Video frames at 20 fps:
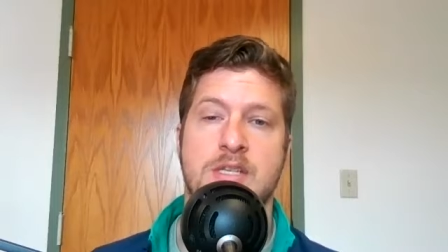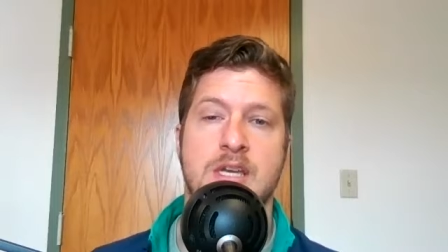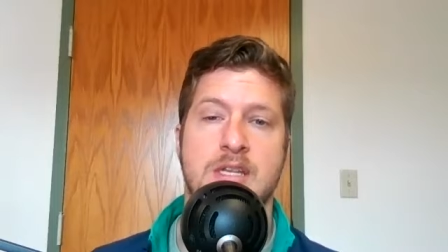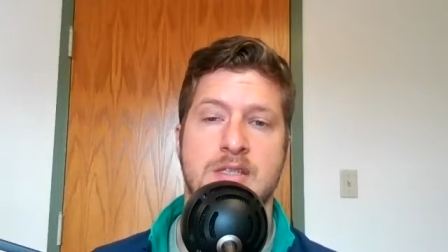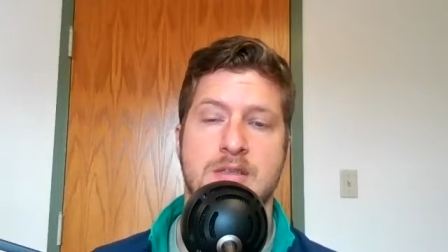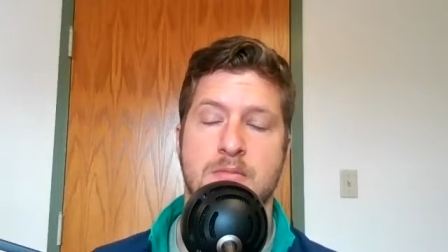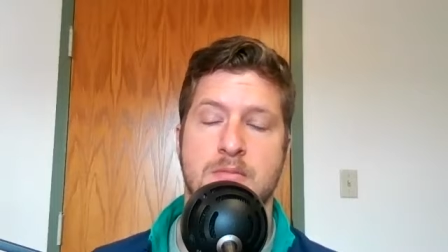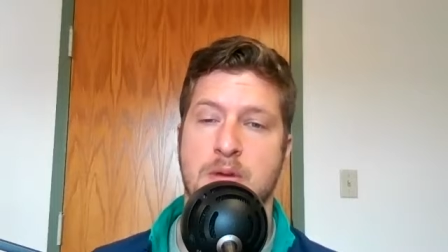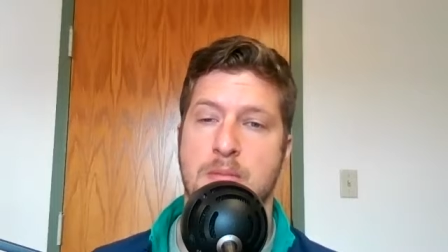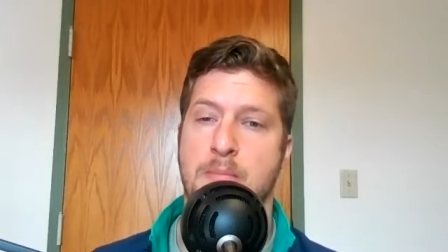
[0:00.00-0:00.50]
get
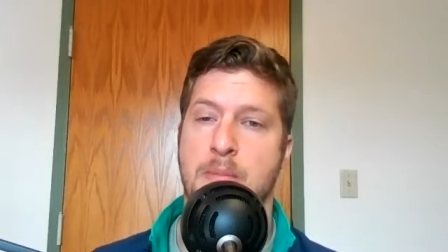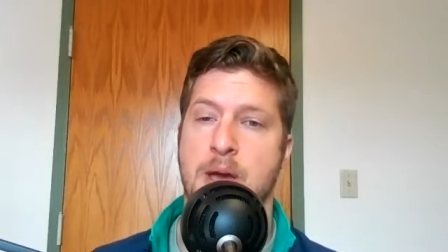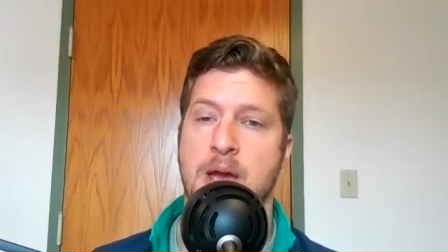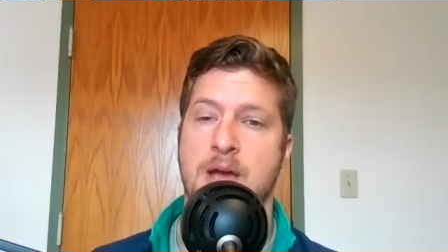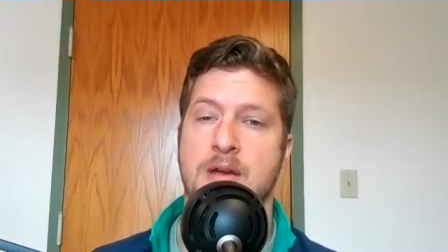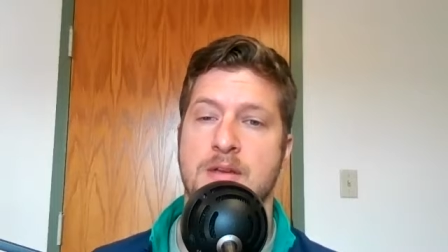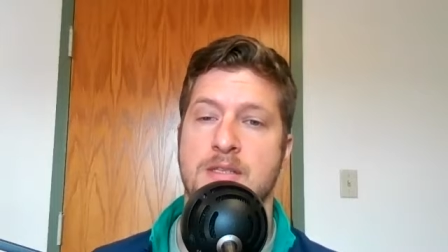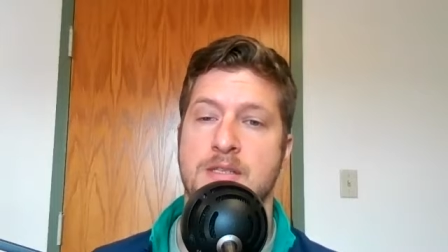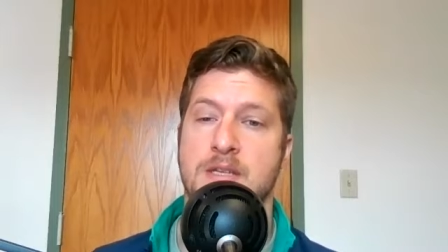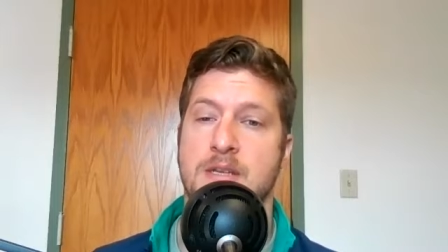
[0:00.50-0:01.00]
some
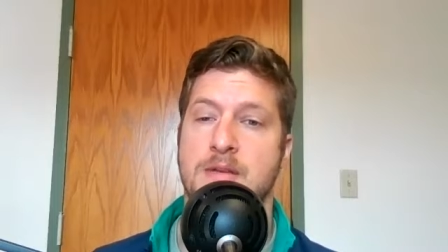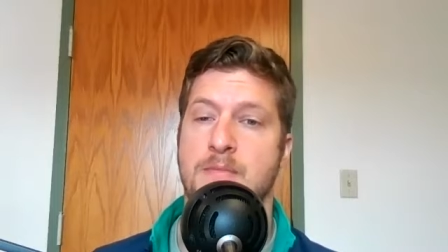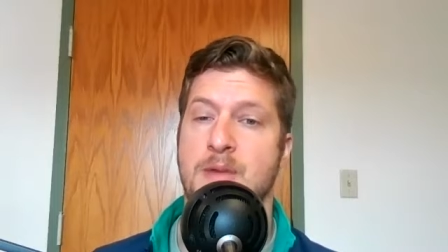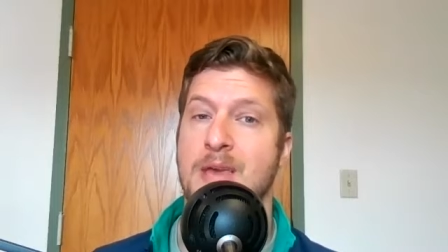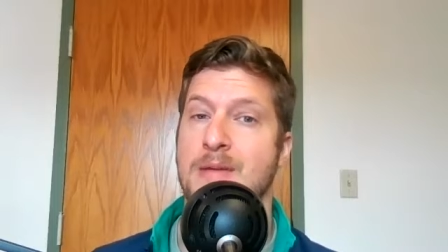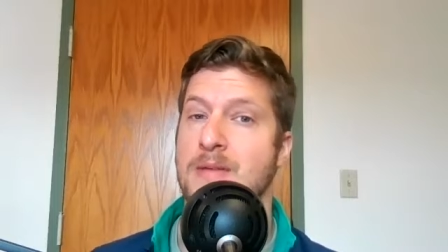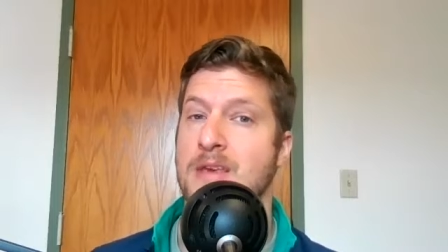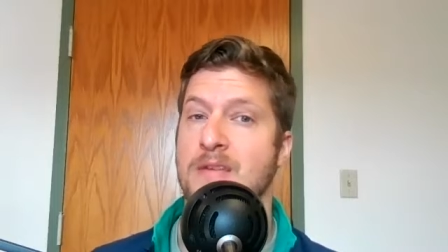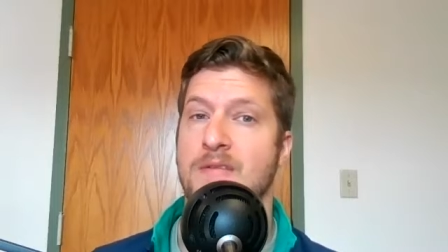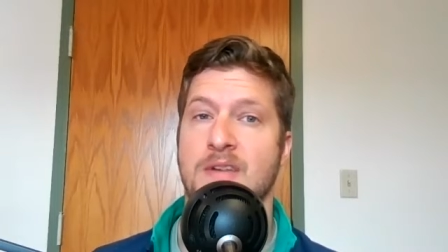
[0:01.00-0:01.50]
comparison,
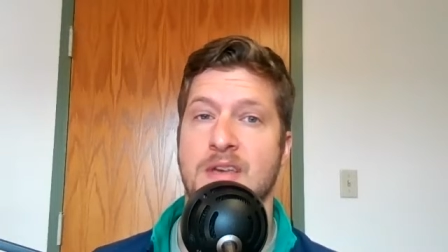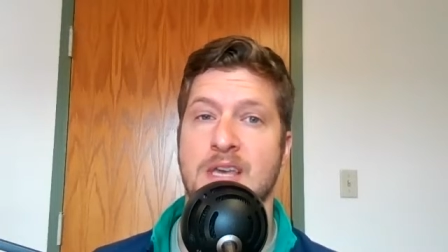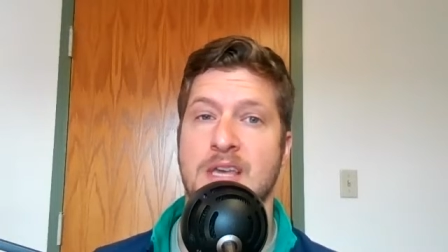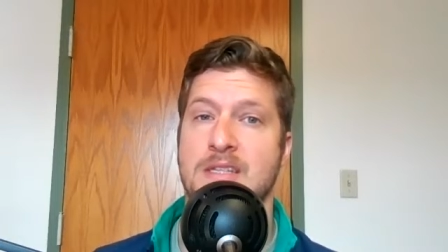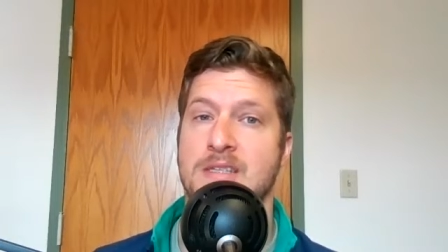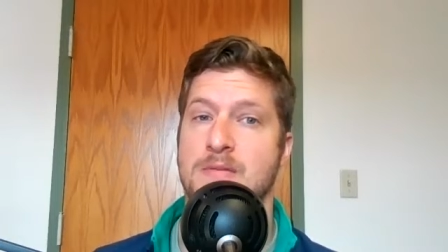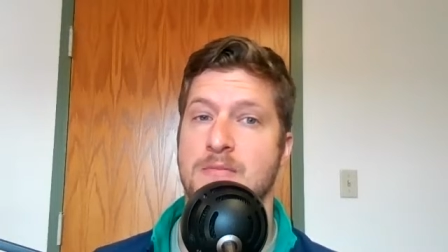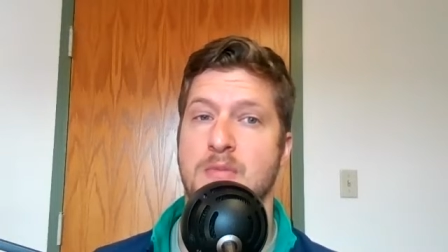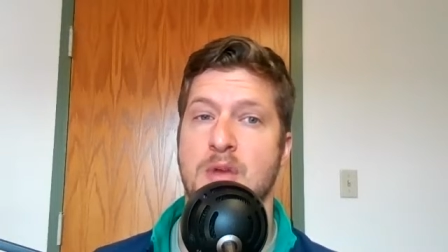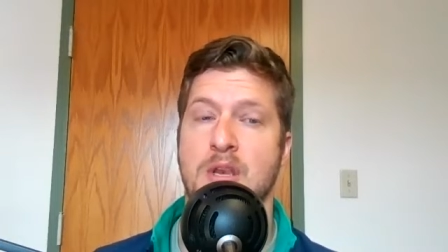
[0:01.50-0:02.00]
maybe even
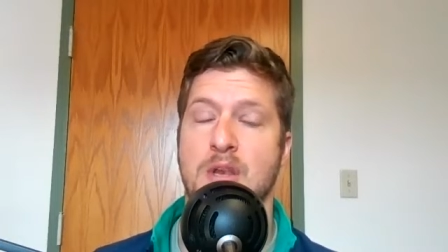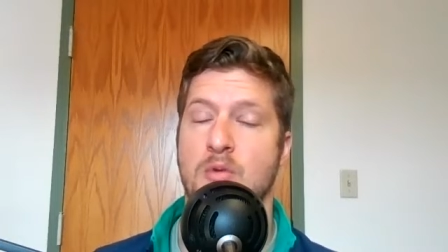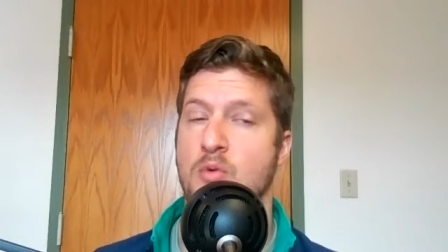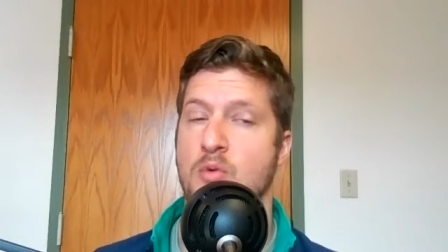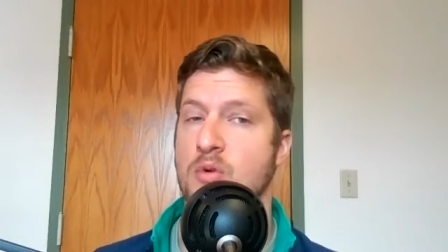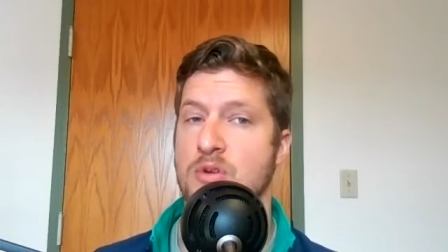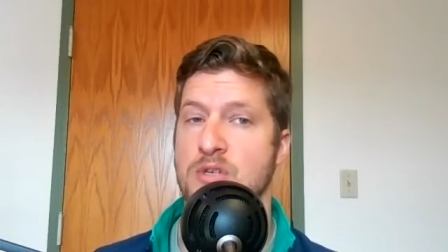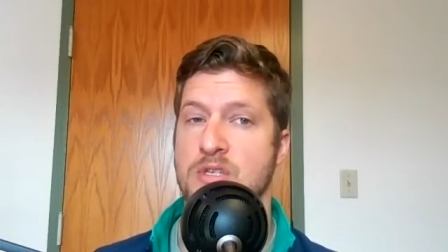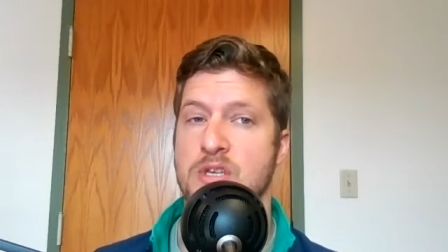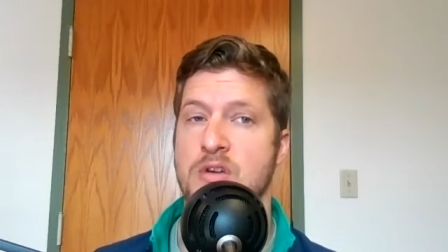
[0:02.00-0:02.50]
get some bidding
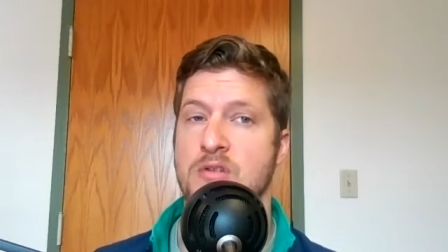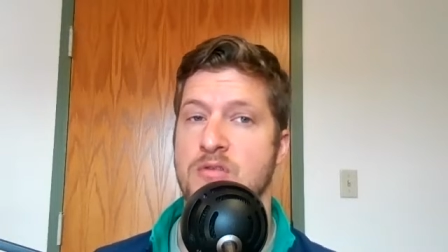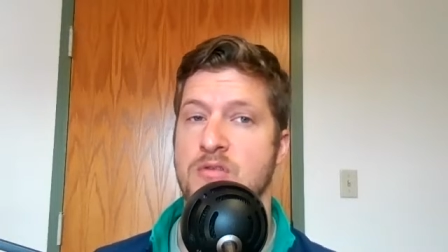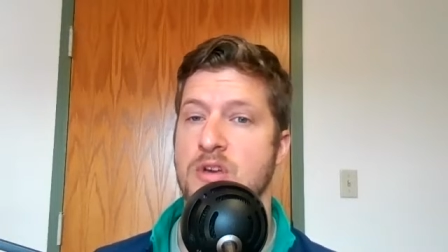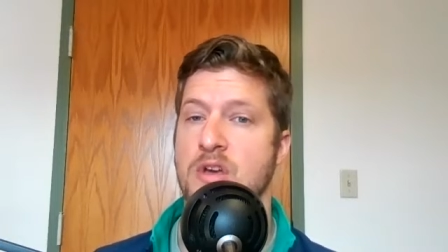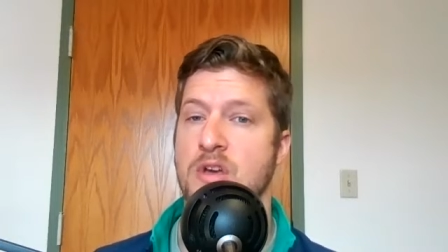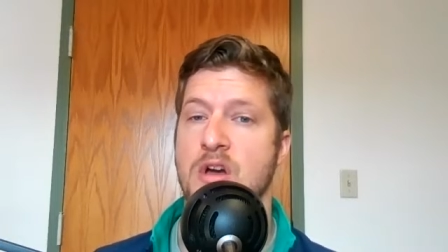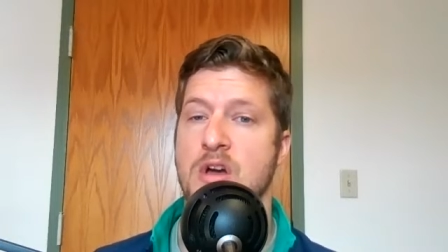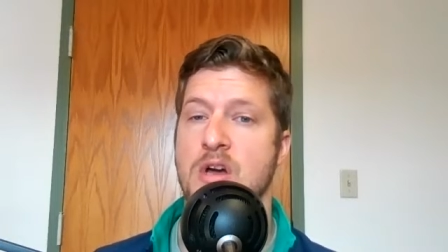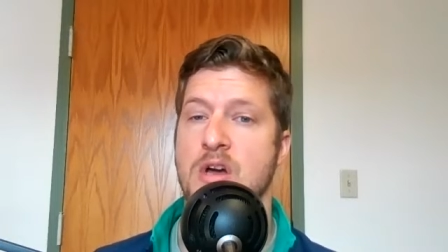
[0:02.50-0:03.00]
wars
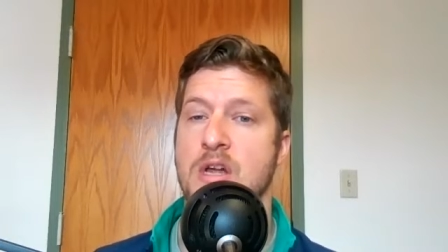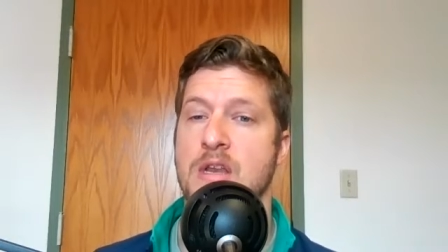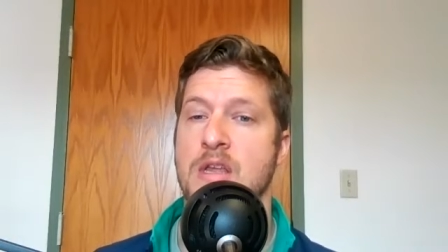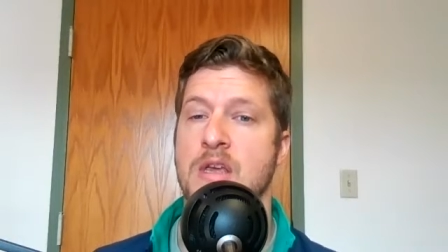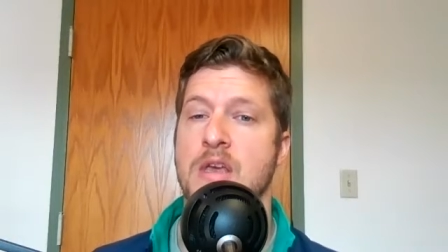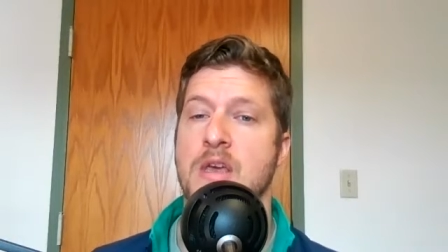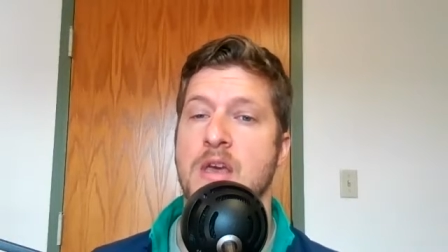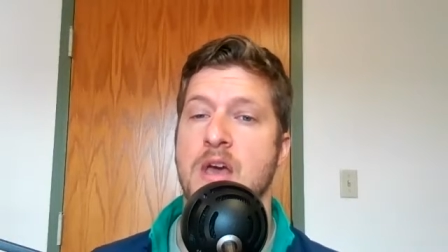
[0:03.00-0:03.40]
going on.